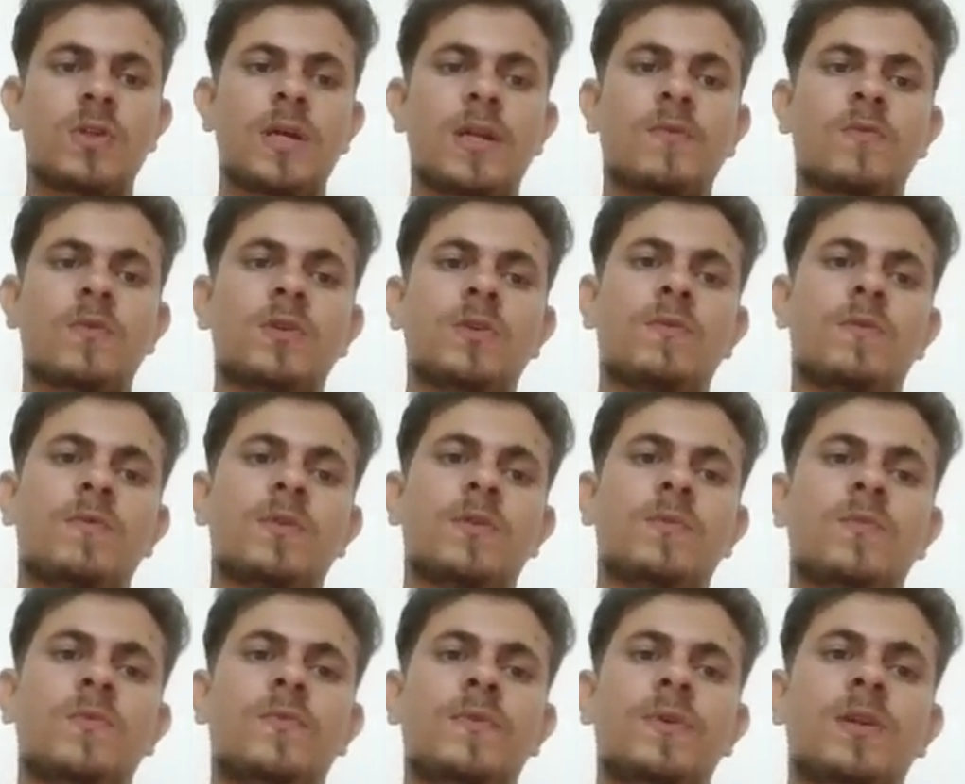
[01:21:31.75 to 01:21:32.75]
That was about
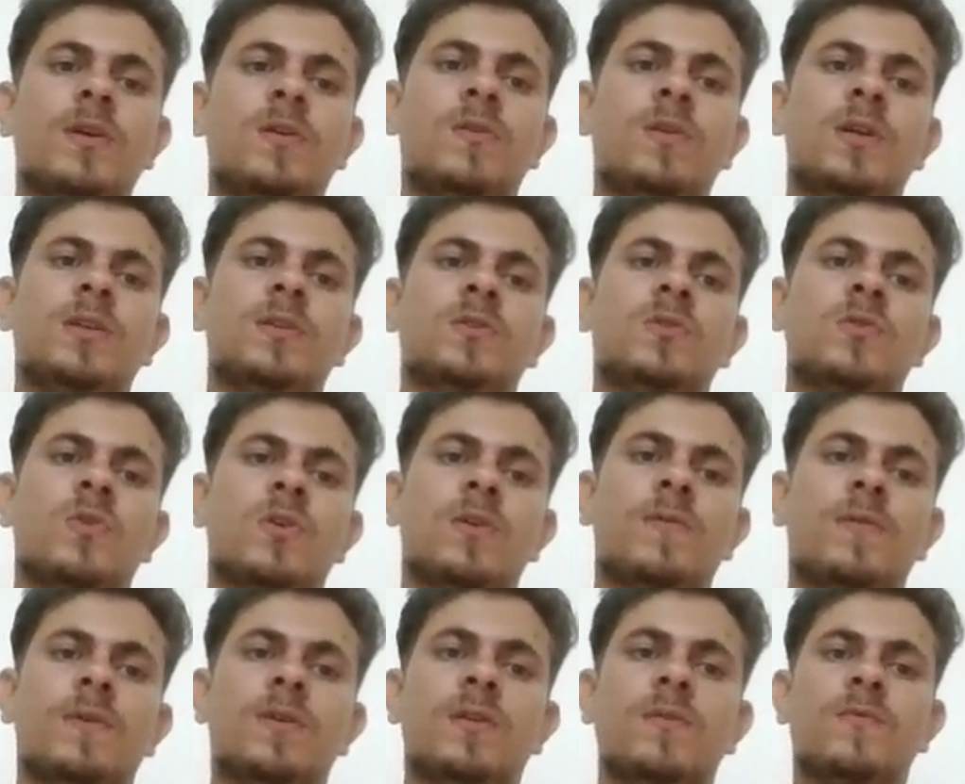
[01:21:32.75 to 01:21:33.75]
the movie. Now let's
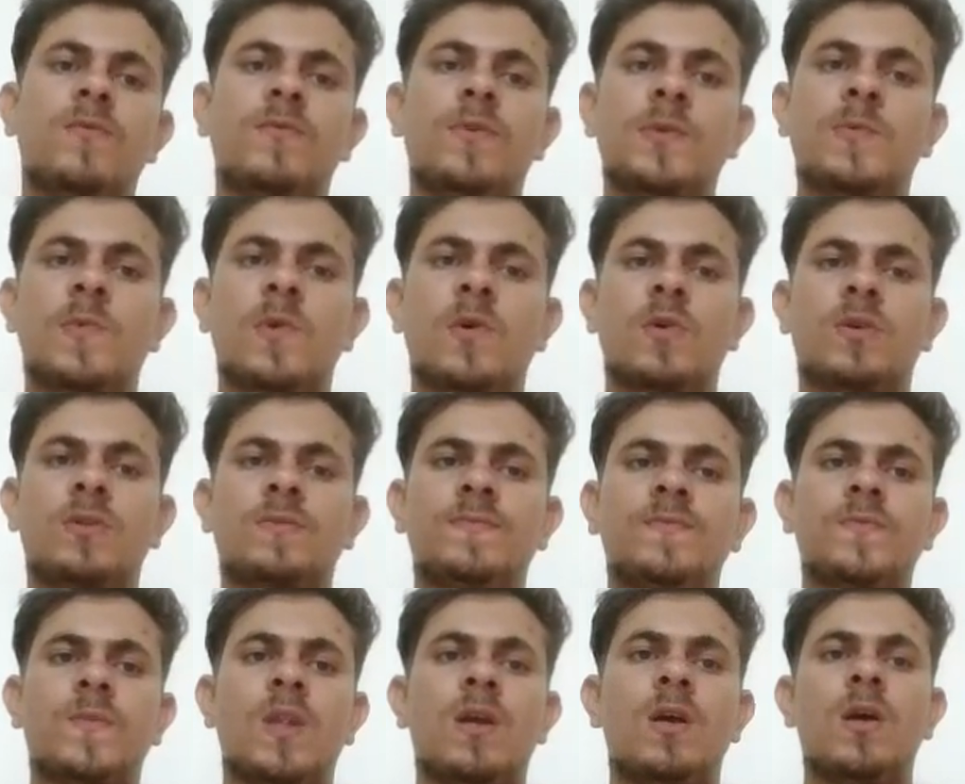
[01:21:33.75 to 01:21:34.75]
talk about the movie's plot.
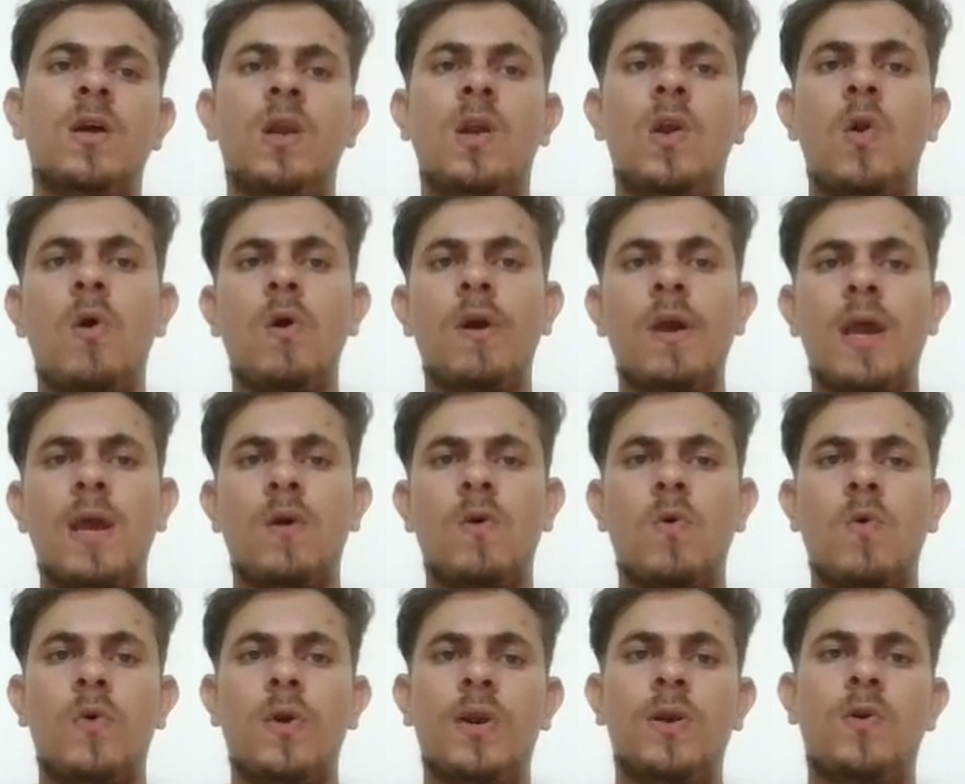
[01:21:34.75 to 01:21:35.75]
Long
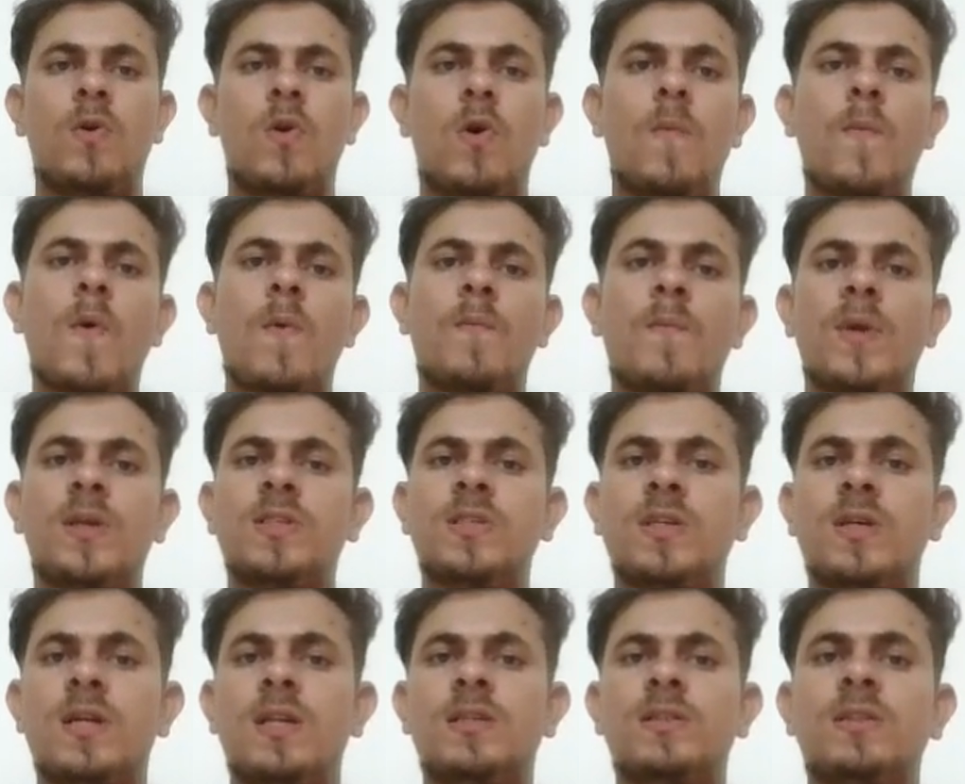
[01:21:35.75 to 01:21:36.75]
ago, a drop of
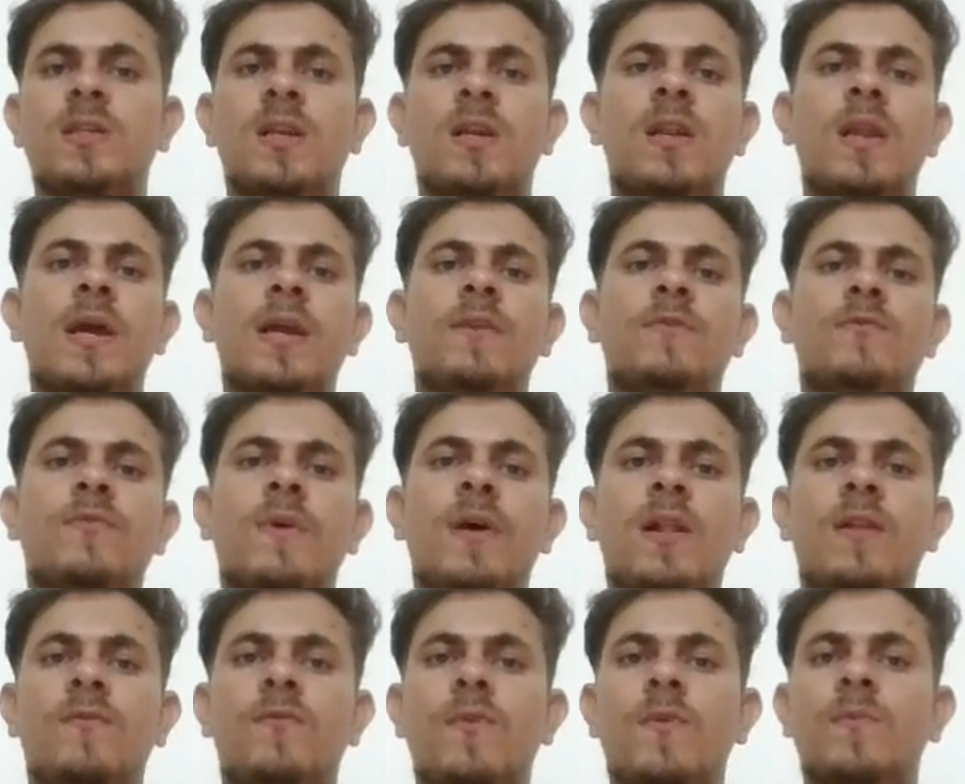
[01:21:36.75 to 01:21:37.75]
magical sunlight
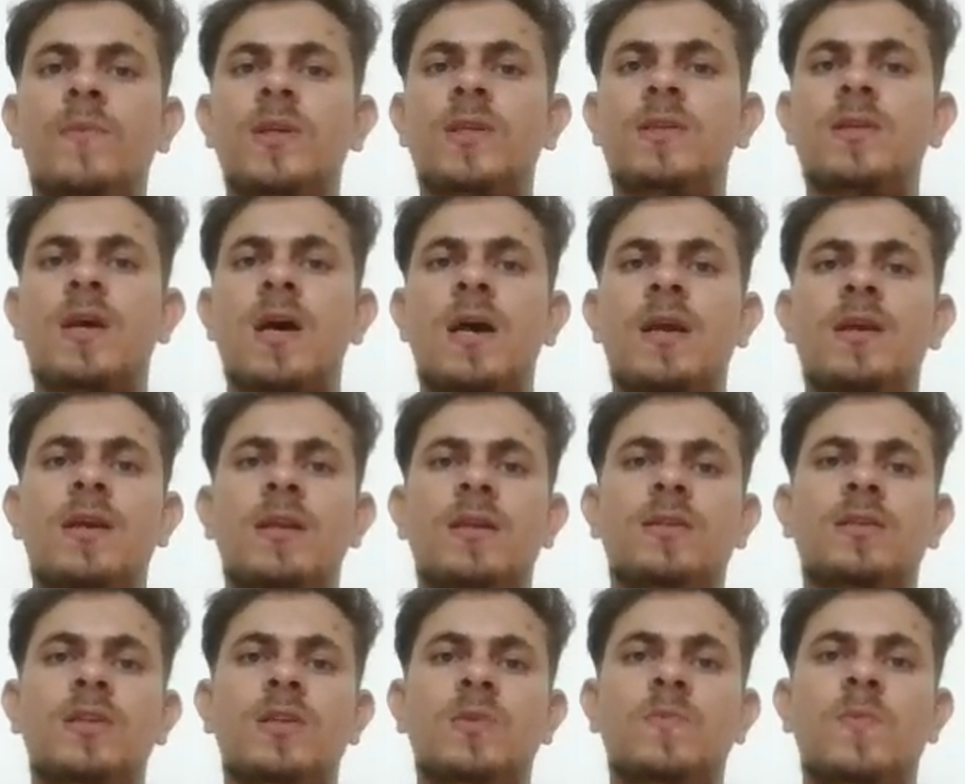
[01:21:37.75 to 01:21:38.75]
fell from the sky
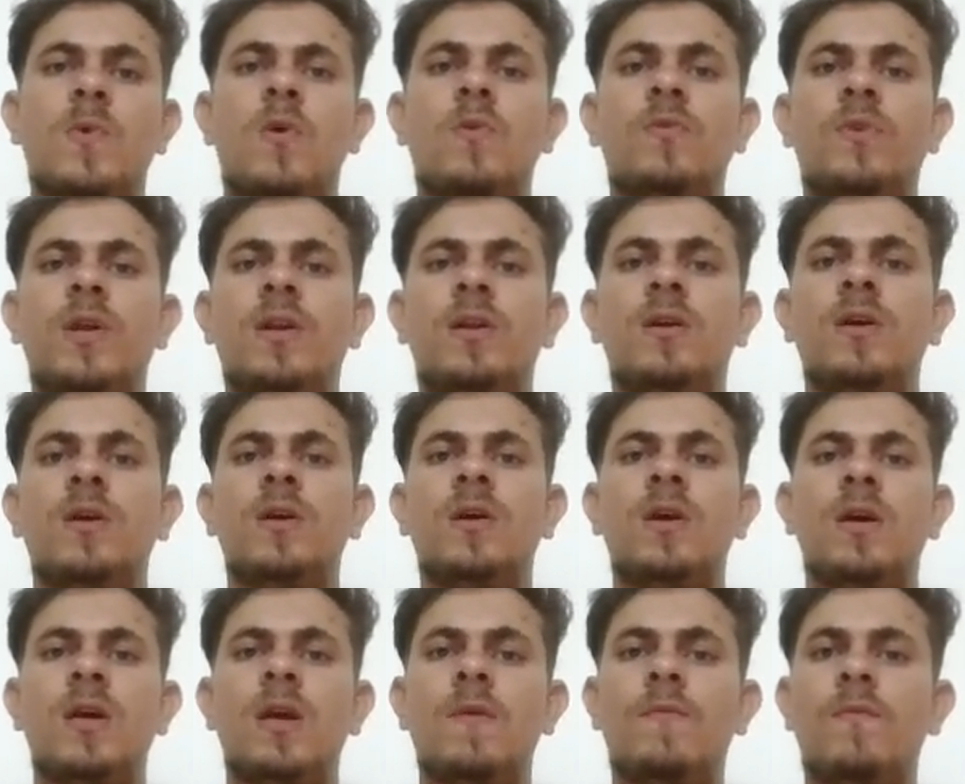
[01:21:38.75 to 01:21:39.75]
and sprouted
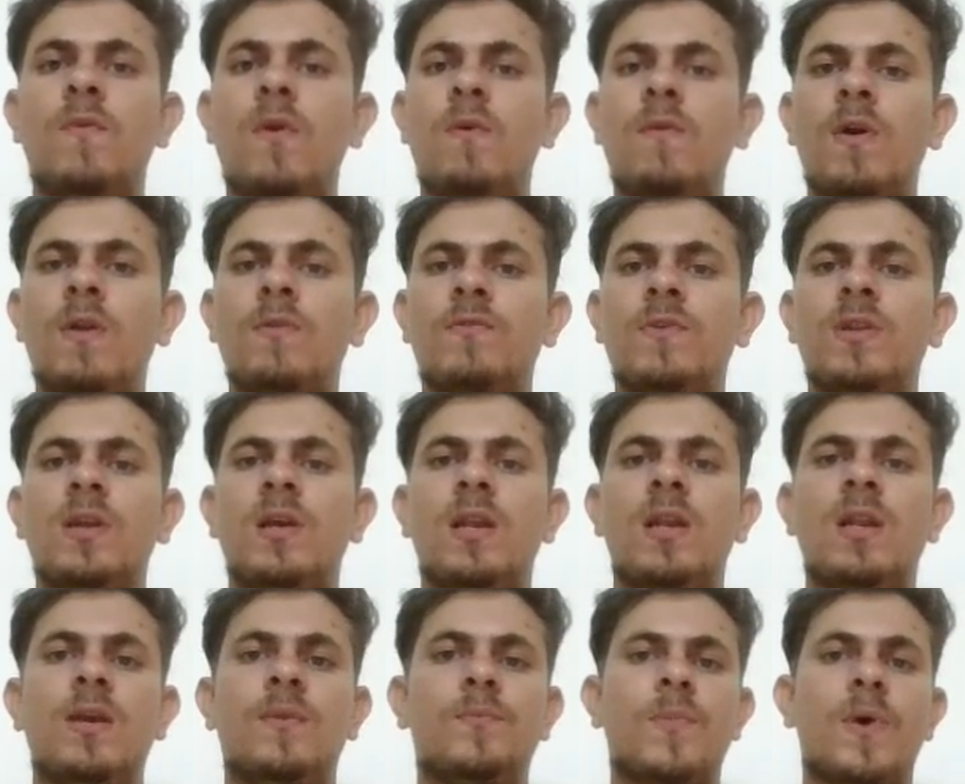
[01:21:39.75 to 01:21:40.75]
a flower with
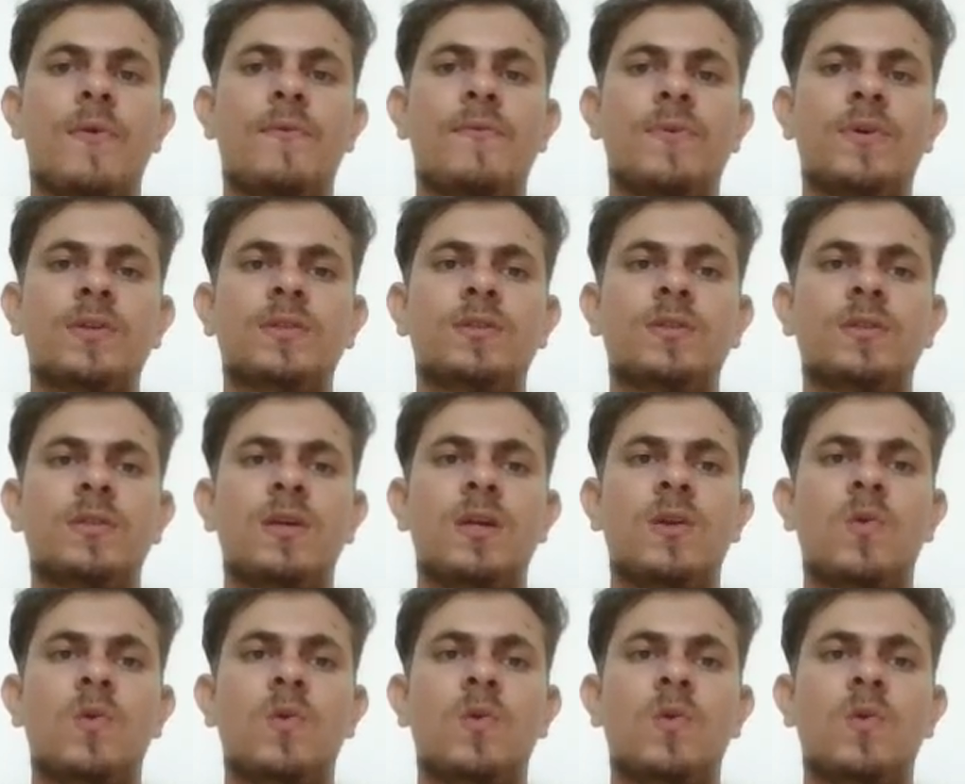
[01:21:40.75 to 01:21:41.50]
healing powers.